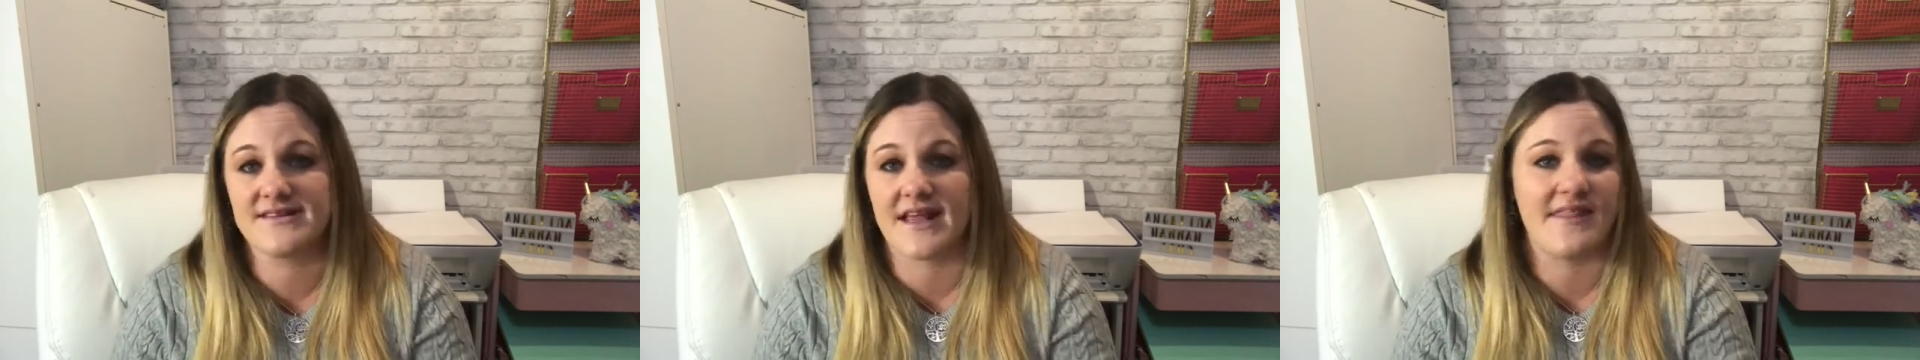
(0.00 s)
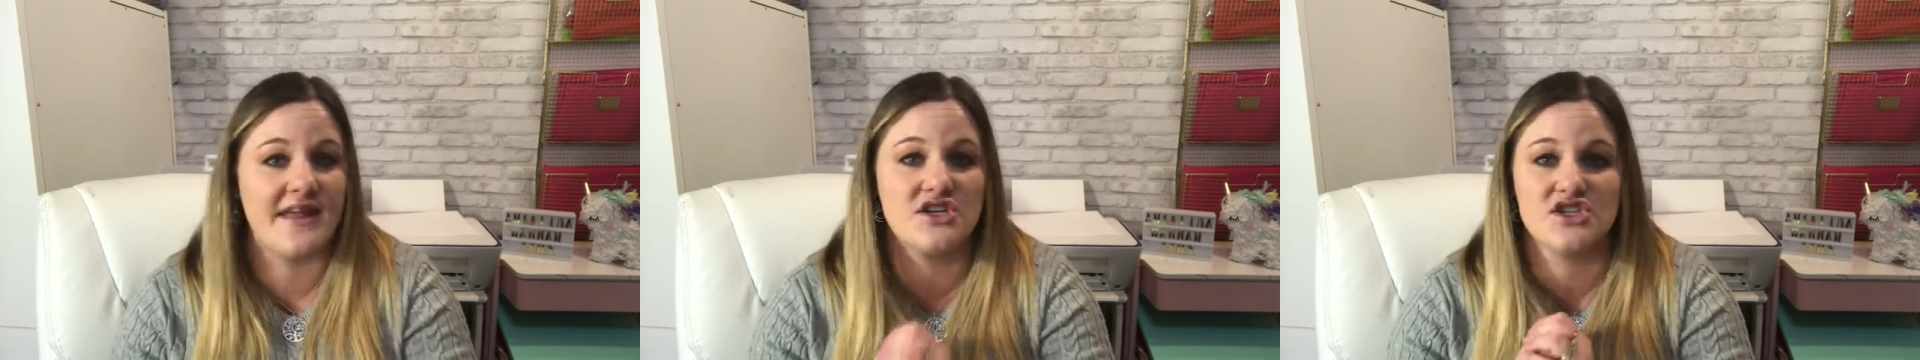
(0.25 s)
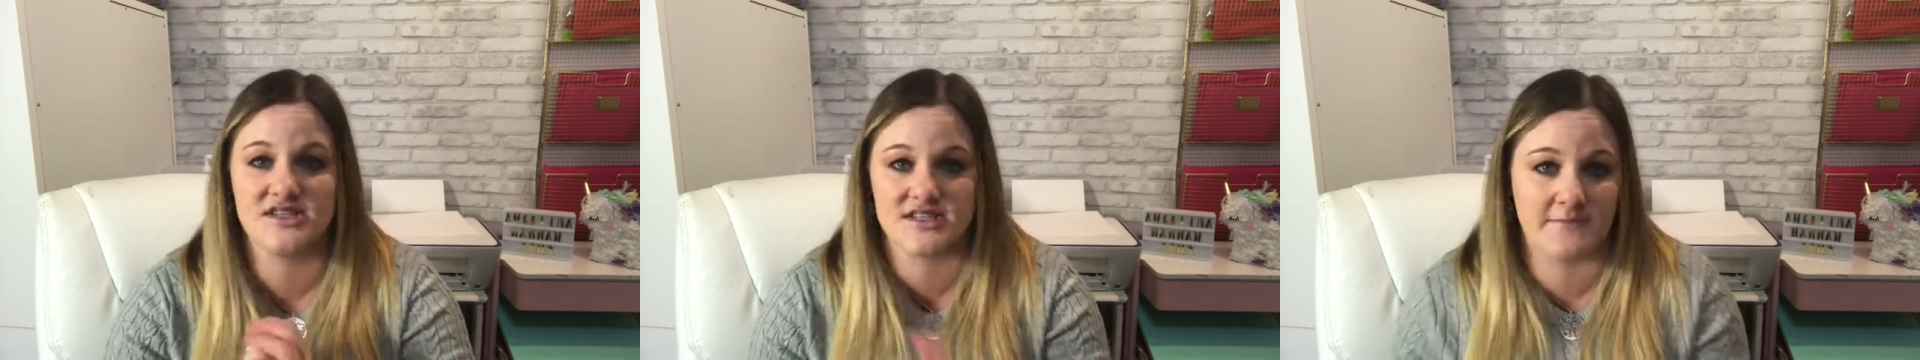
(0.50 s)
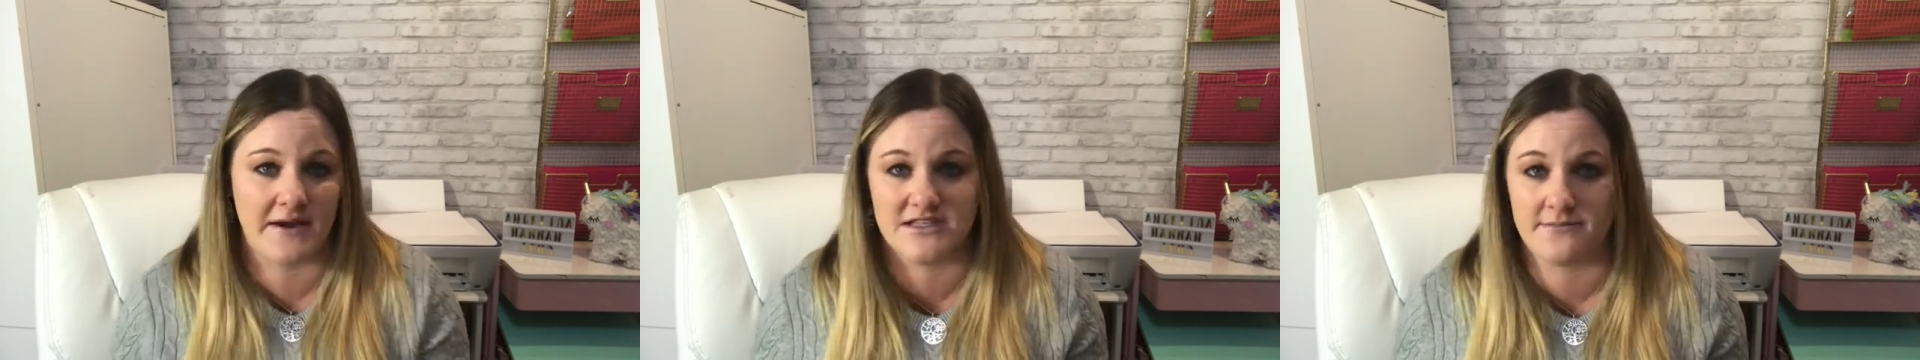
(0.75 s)
and they just
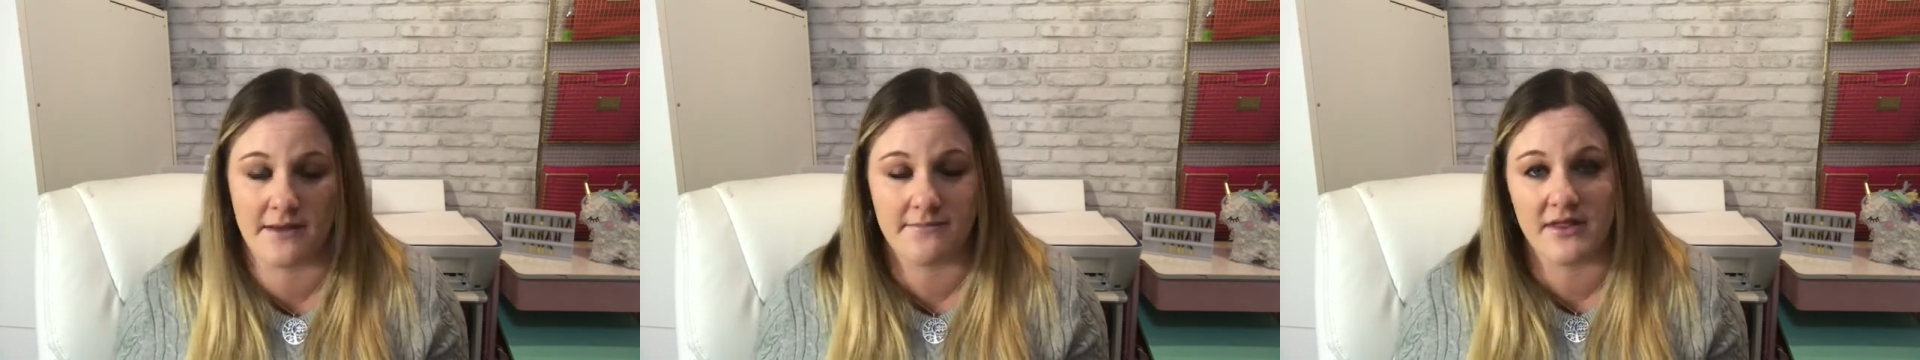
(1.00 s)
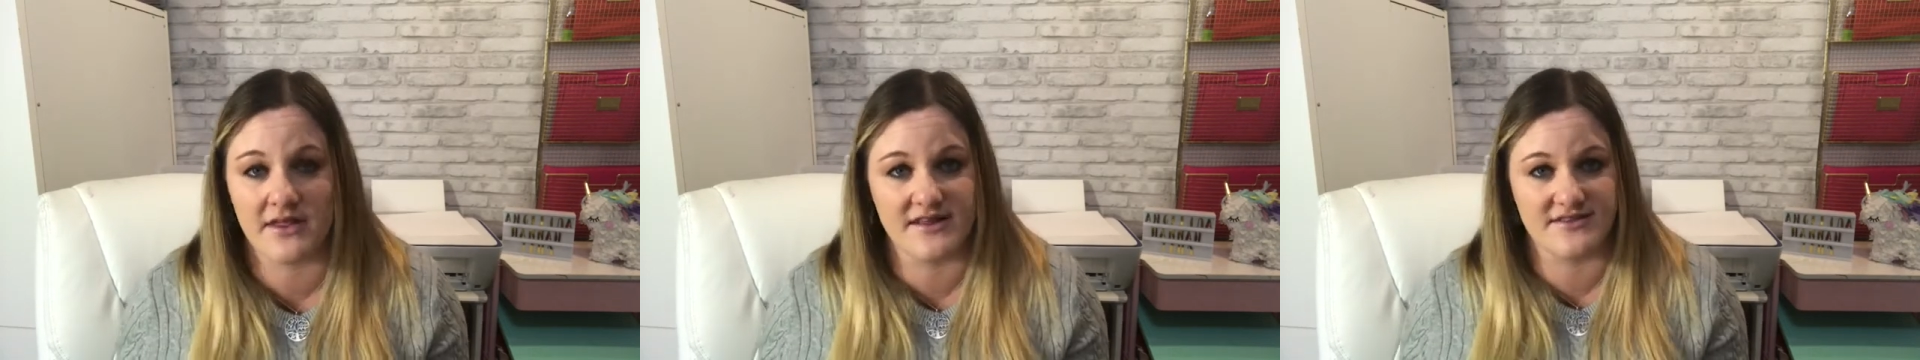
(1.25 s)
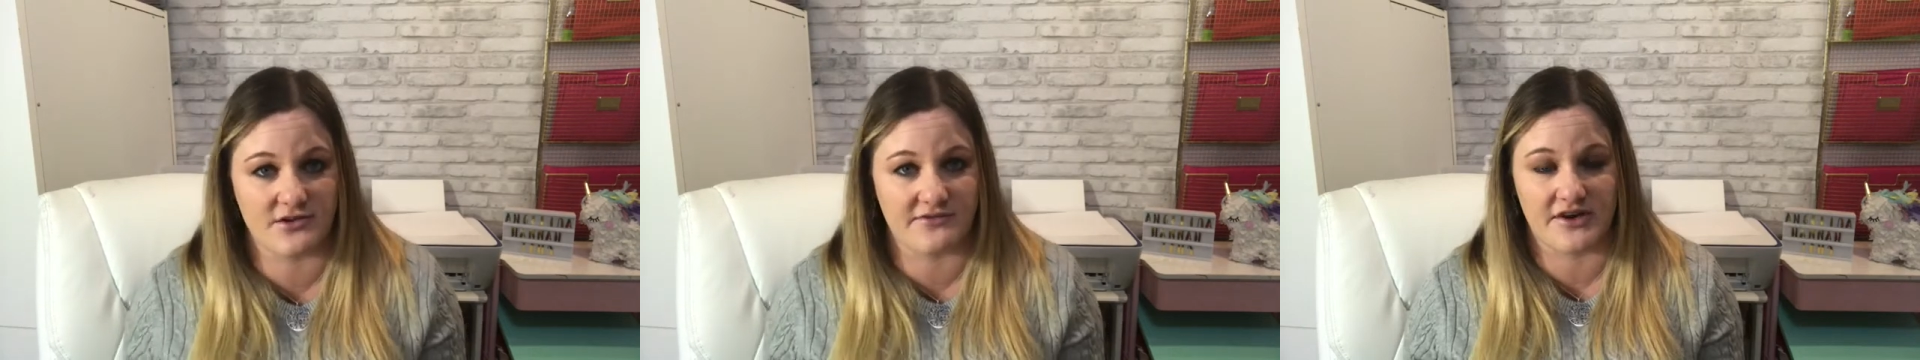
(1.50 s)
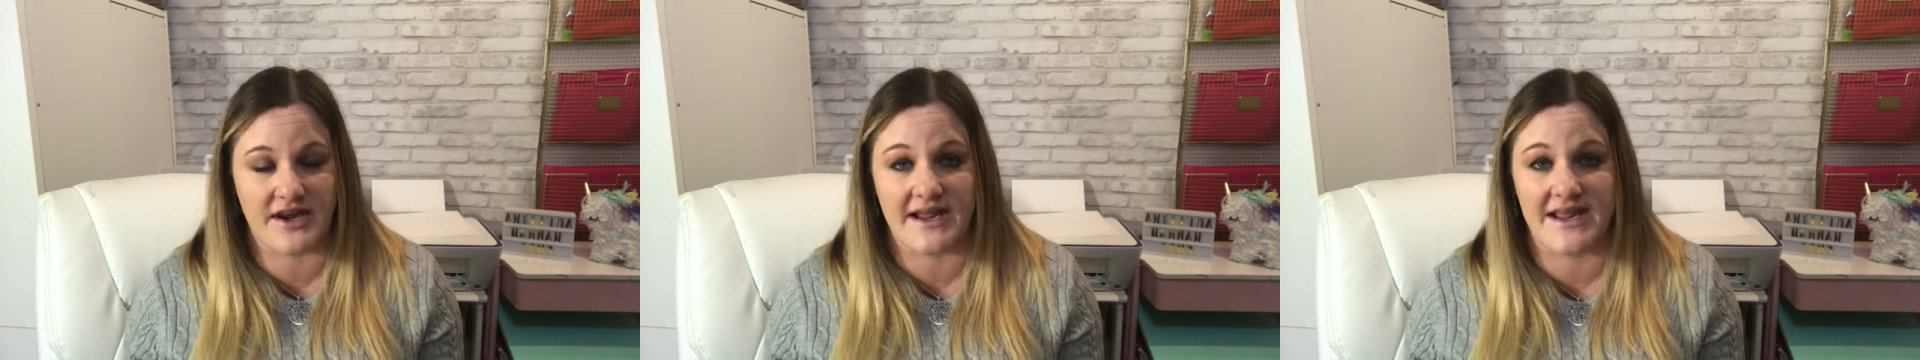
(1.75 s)
expect to make millions
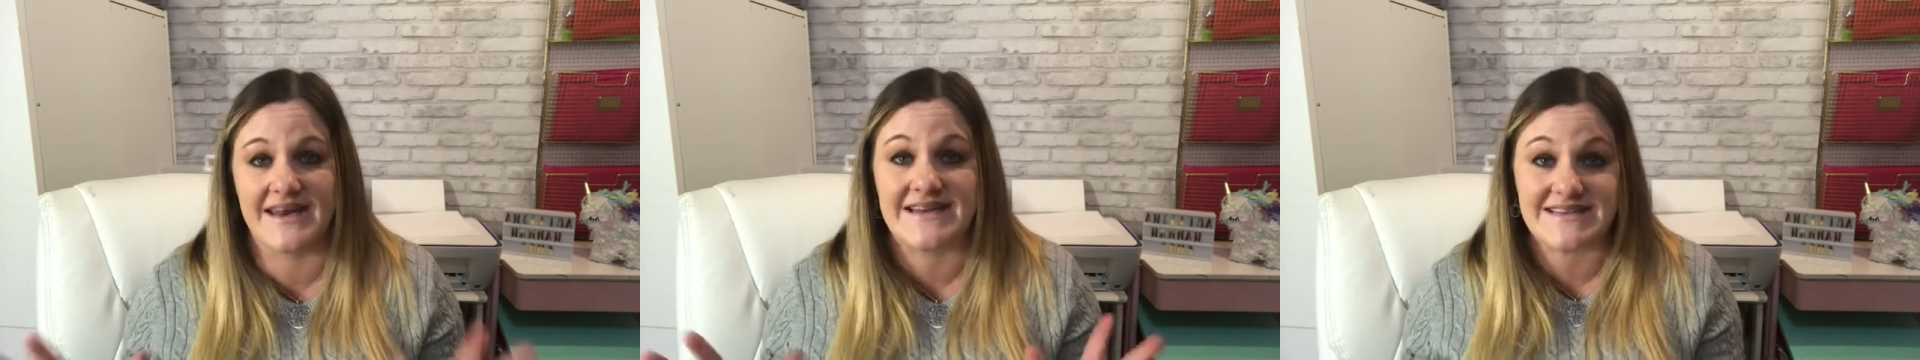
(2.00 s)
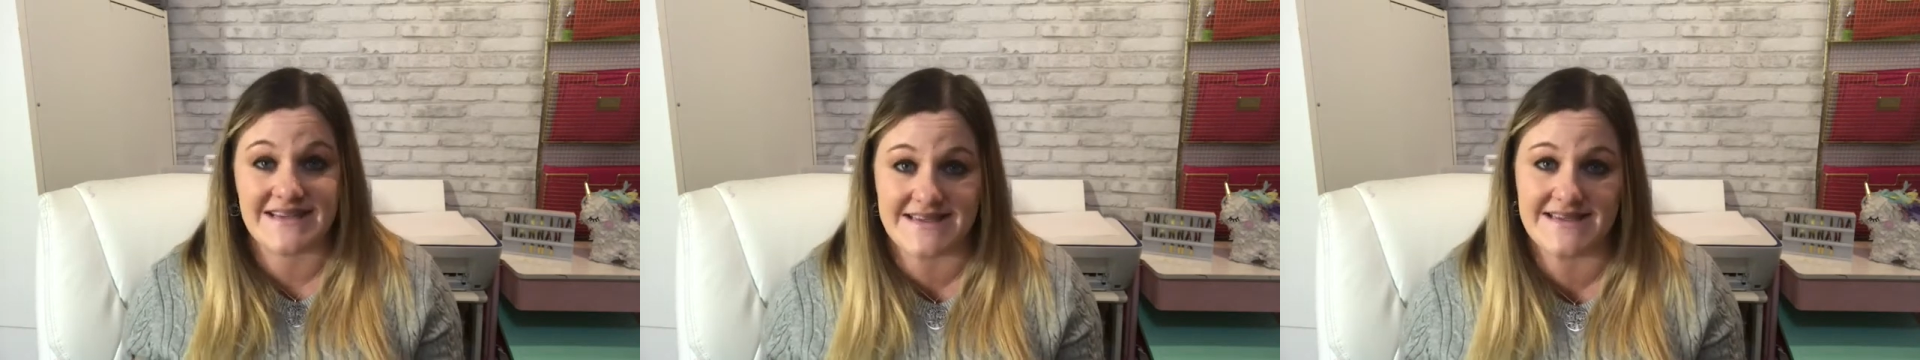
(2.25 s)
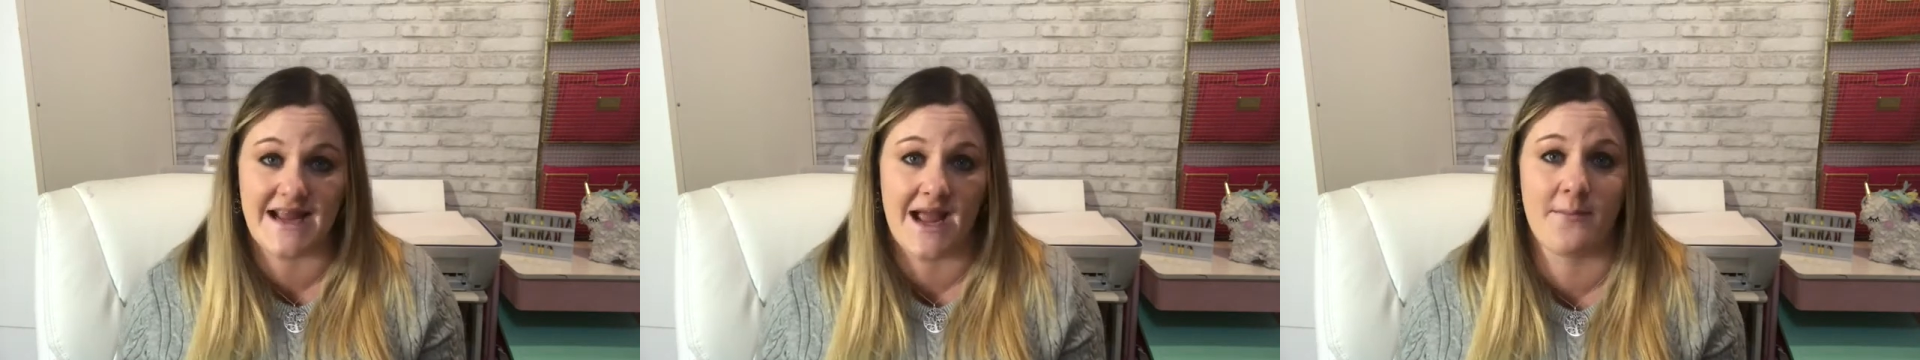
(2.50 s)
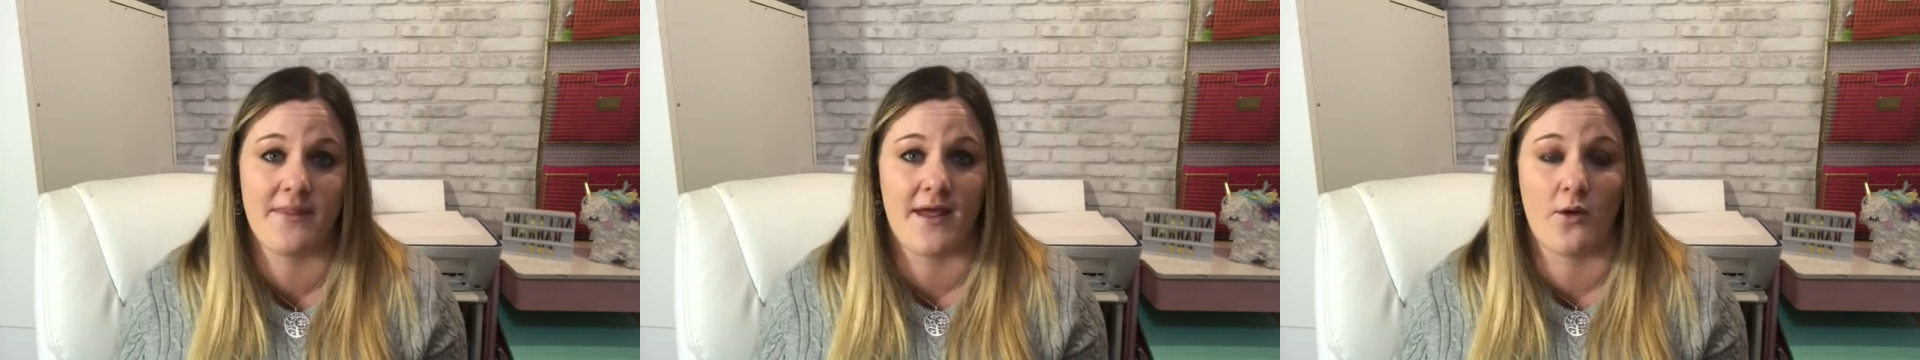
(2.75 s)
overnight, and it doesn't
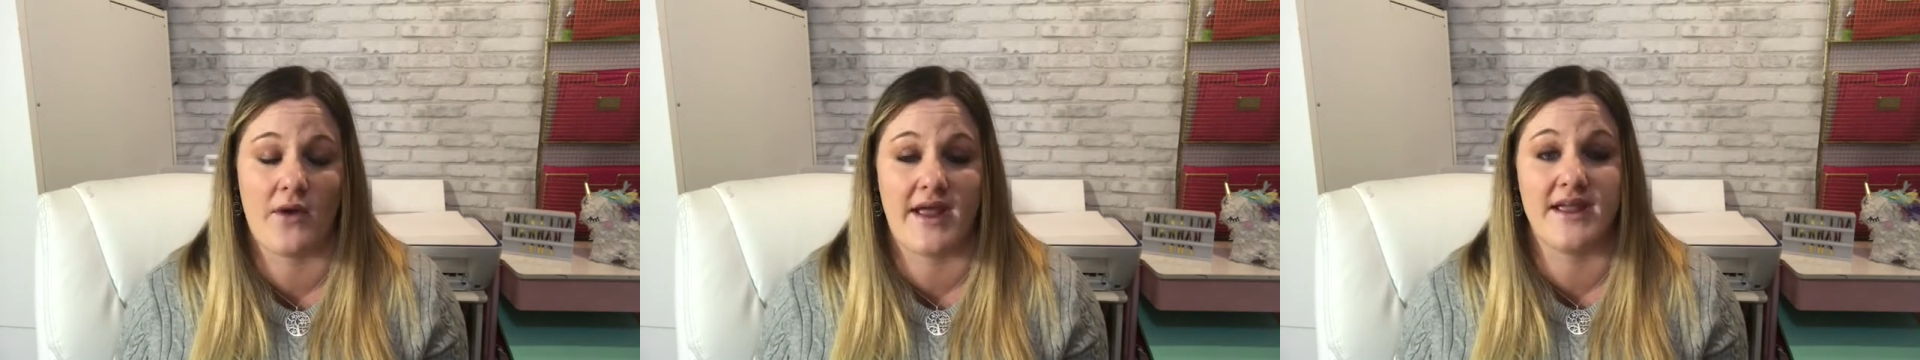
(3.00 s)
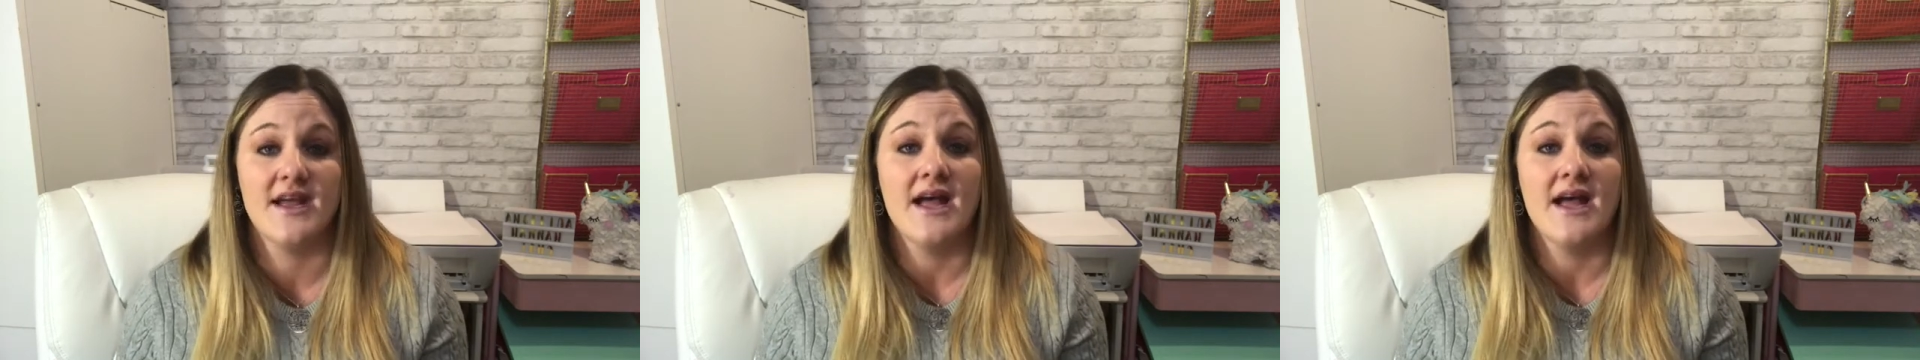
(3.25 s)
happen that way.